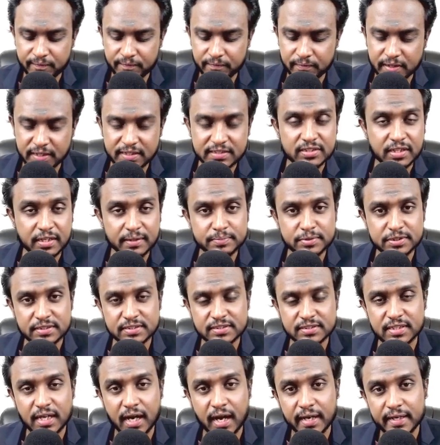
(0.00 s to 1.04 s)

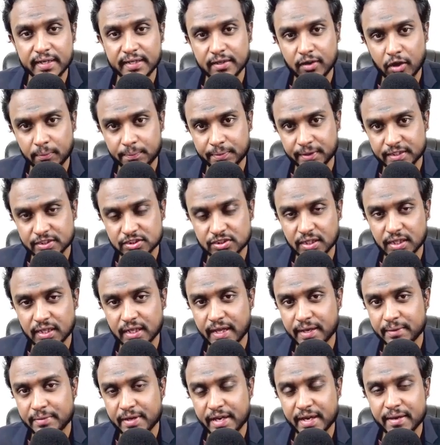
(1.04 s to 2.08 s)
descriptions under operational
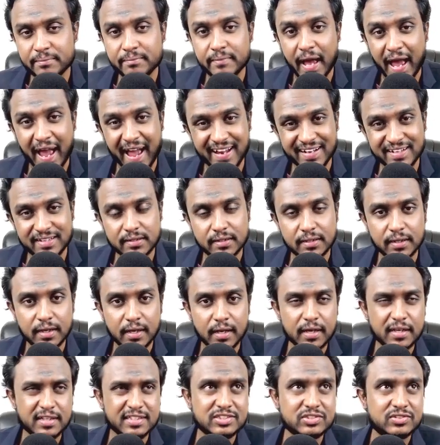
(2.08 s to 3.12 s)
ABM and
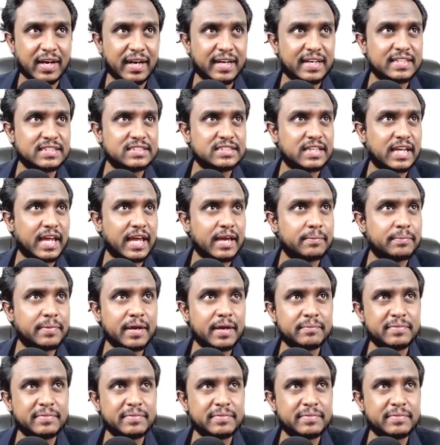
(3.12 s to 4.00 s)
strategic ABM.